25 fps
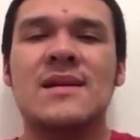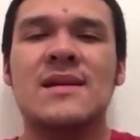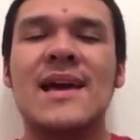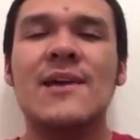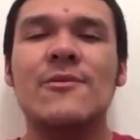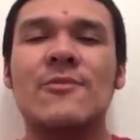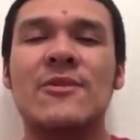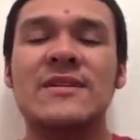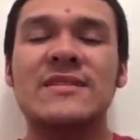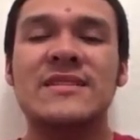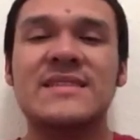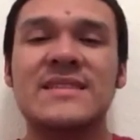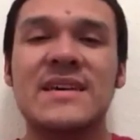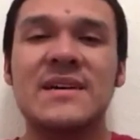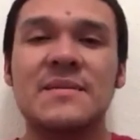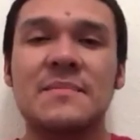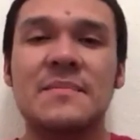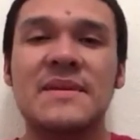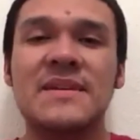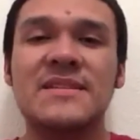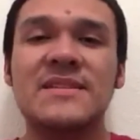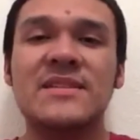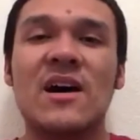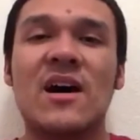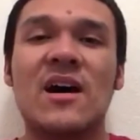Hey what's
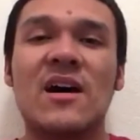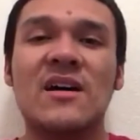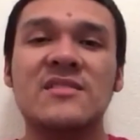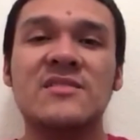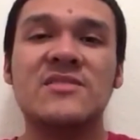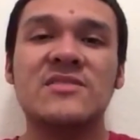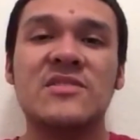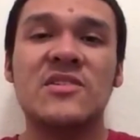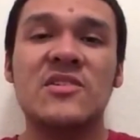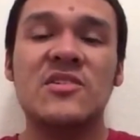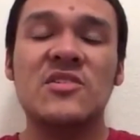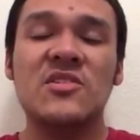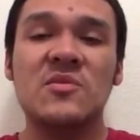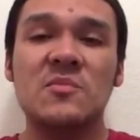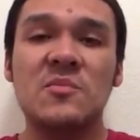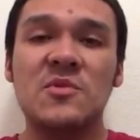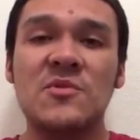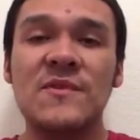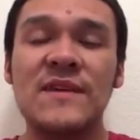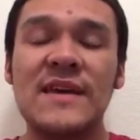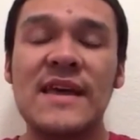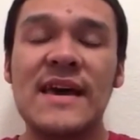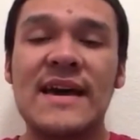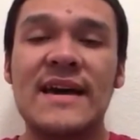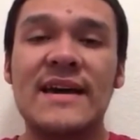up, it's Oscar the
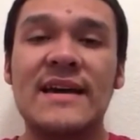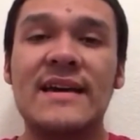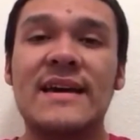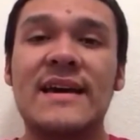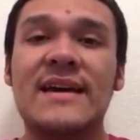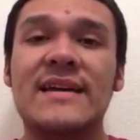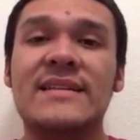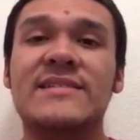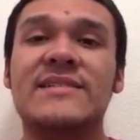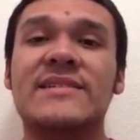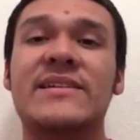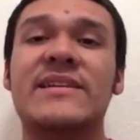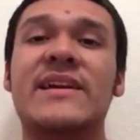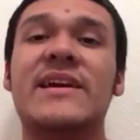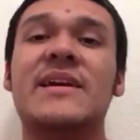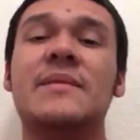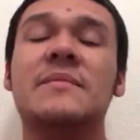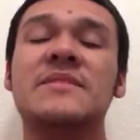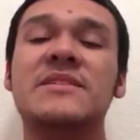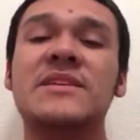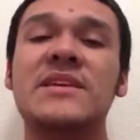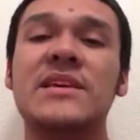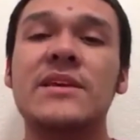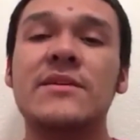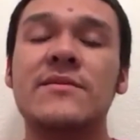Movie Guy and today
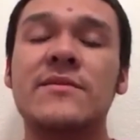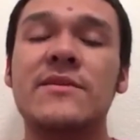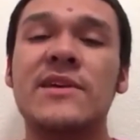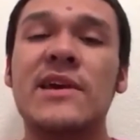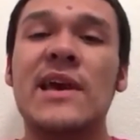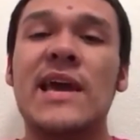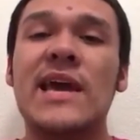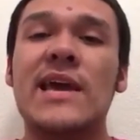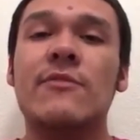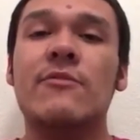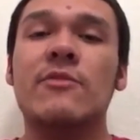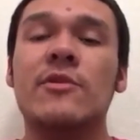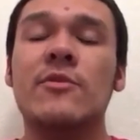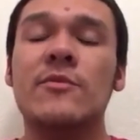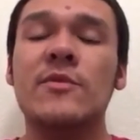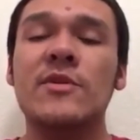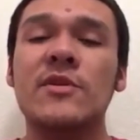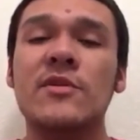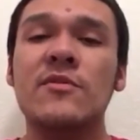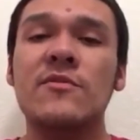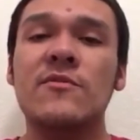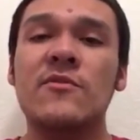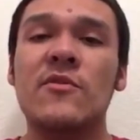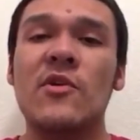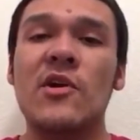I'm to give you a
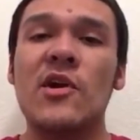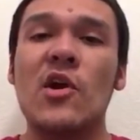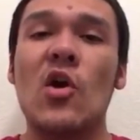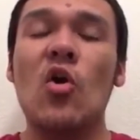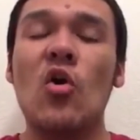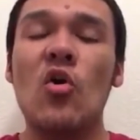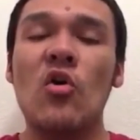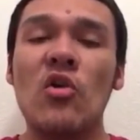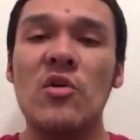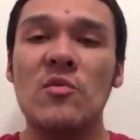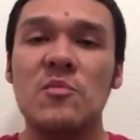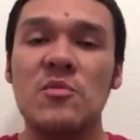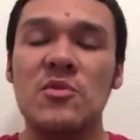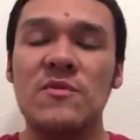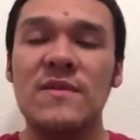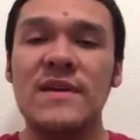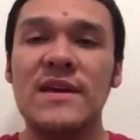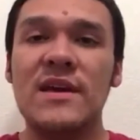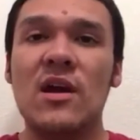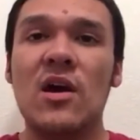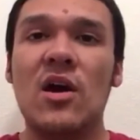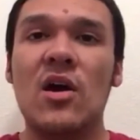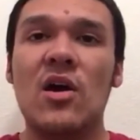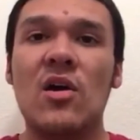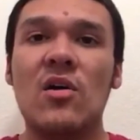review for a horror
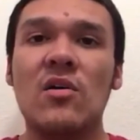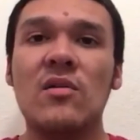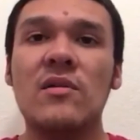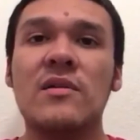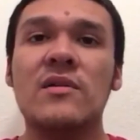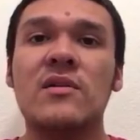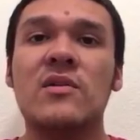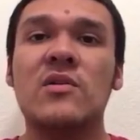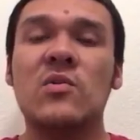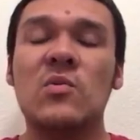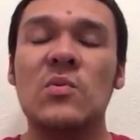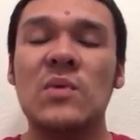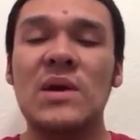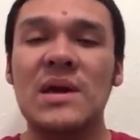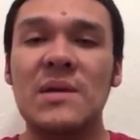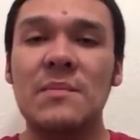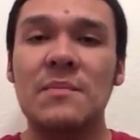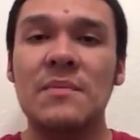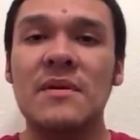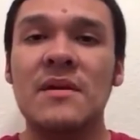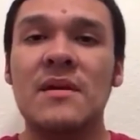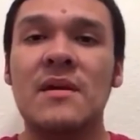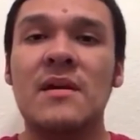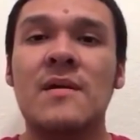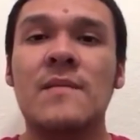movie called
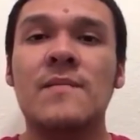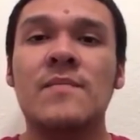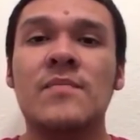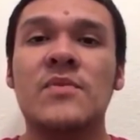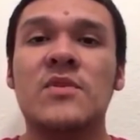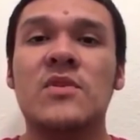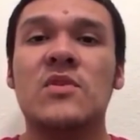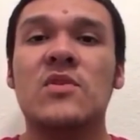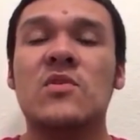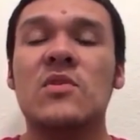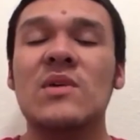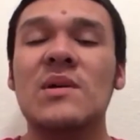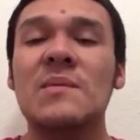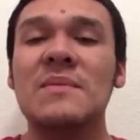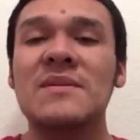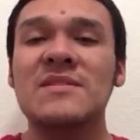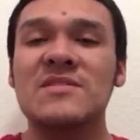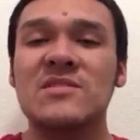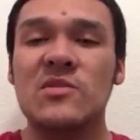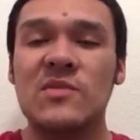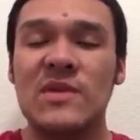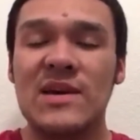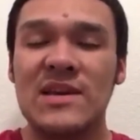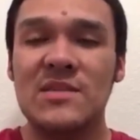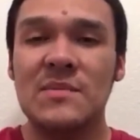Creep. Creep
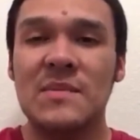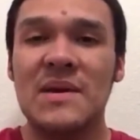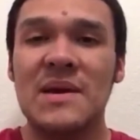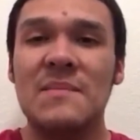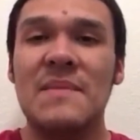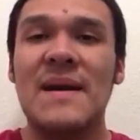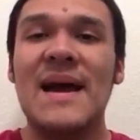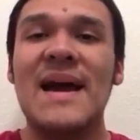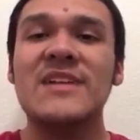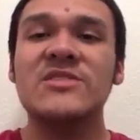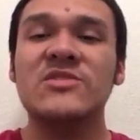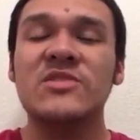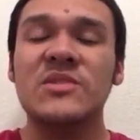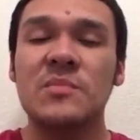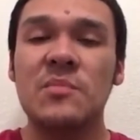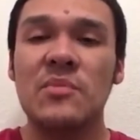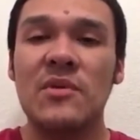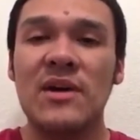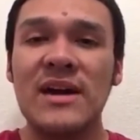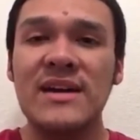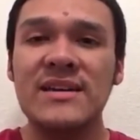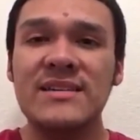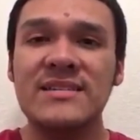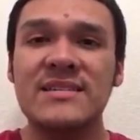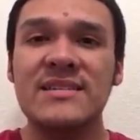is directed by Patrick
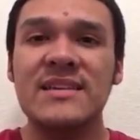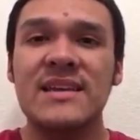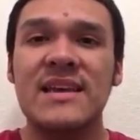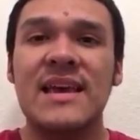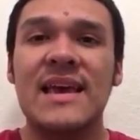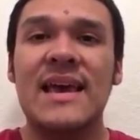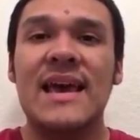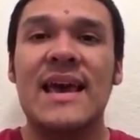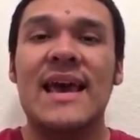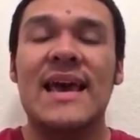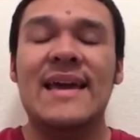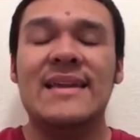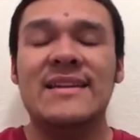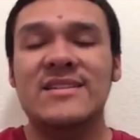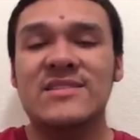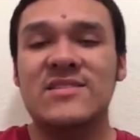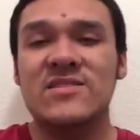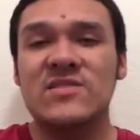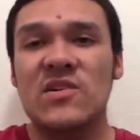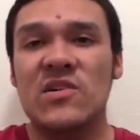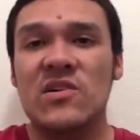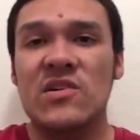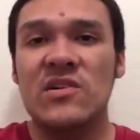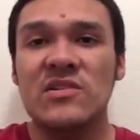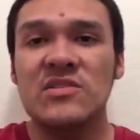Brice and it
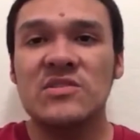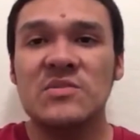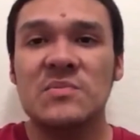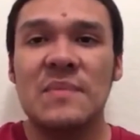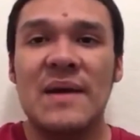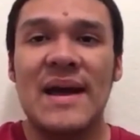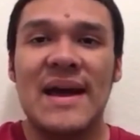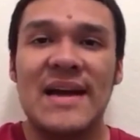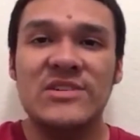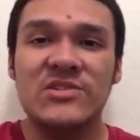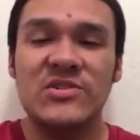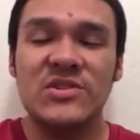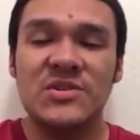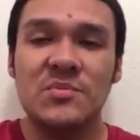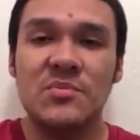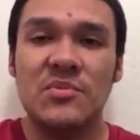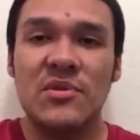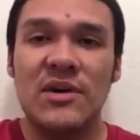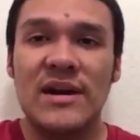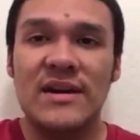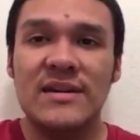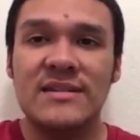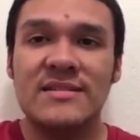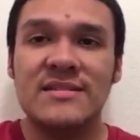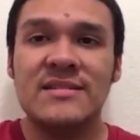stars Patrick
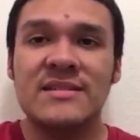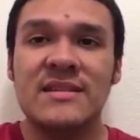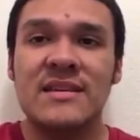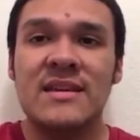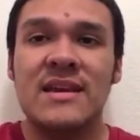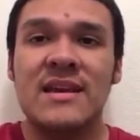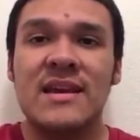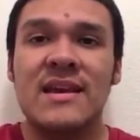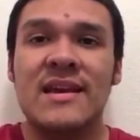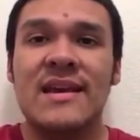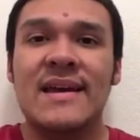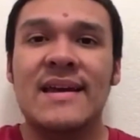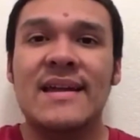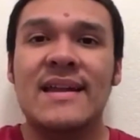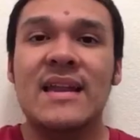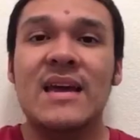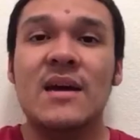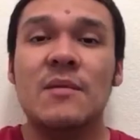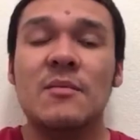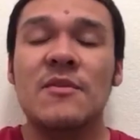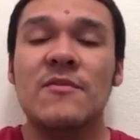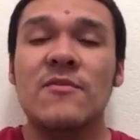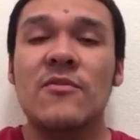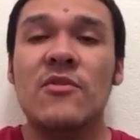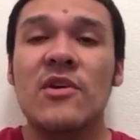Brice.
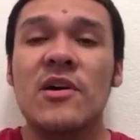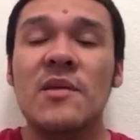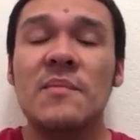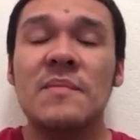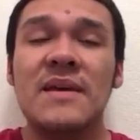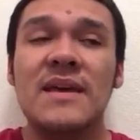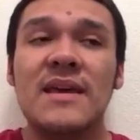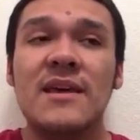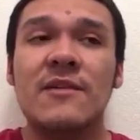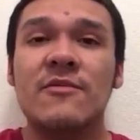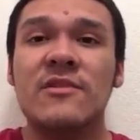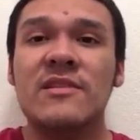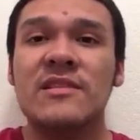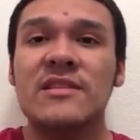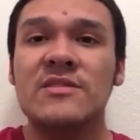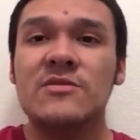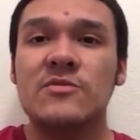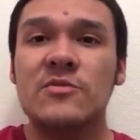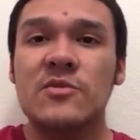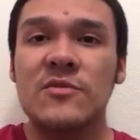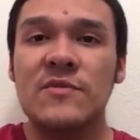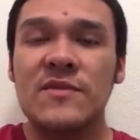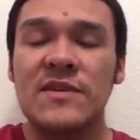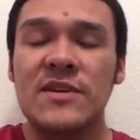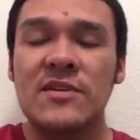Now, before I begin with
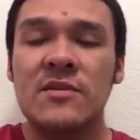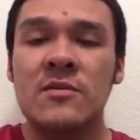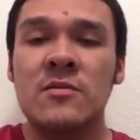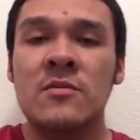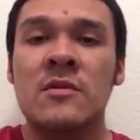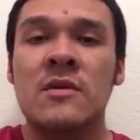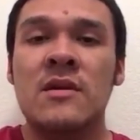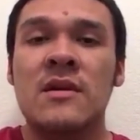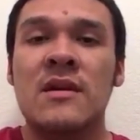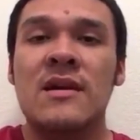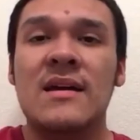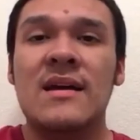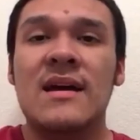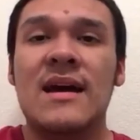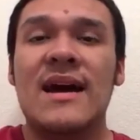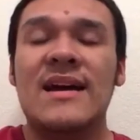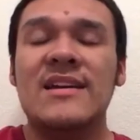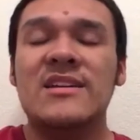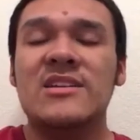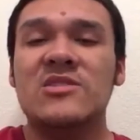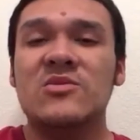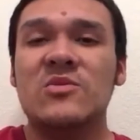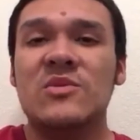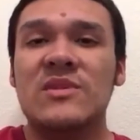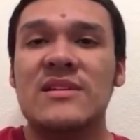this review,
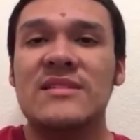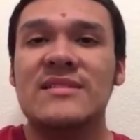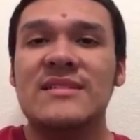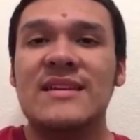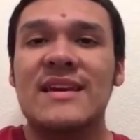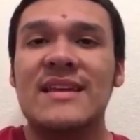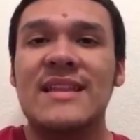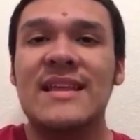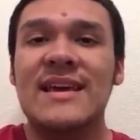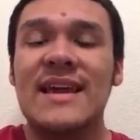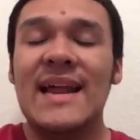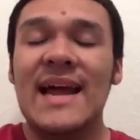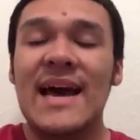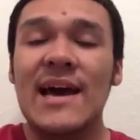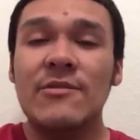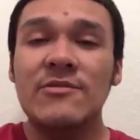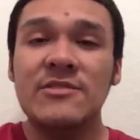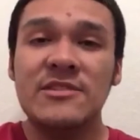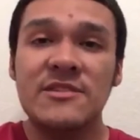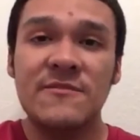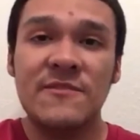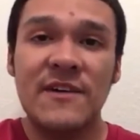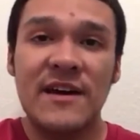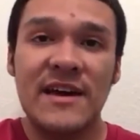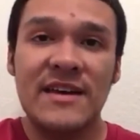I just want to say that I
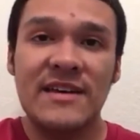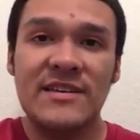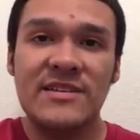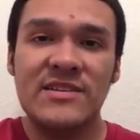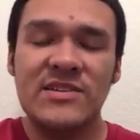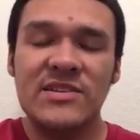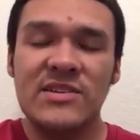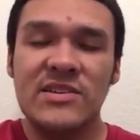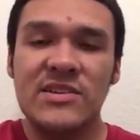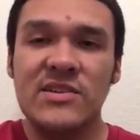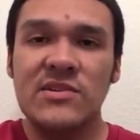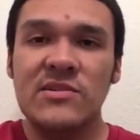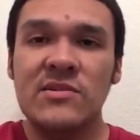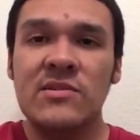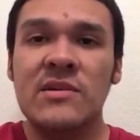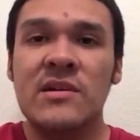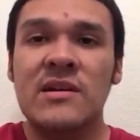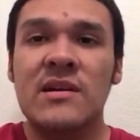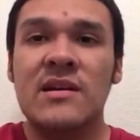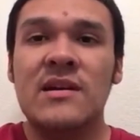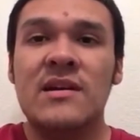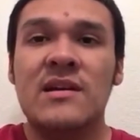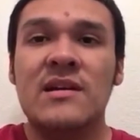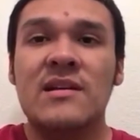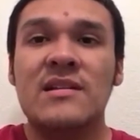was invited to do
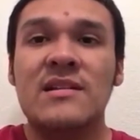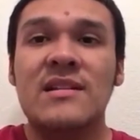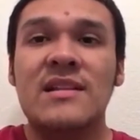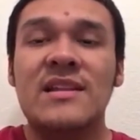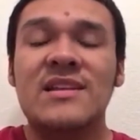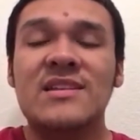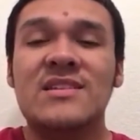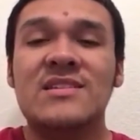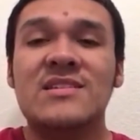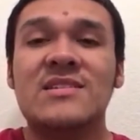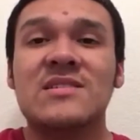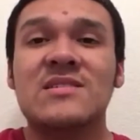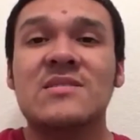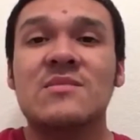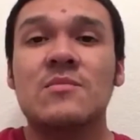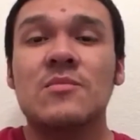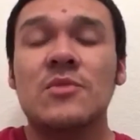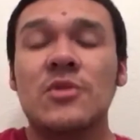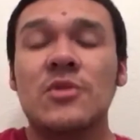this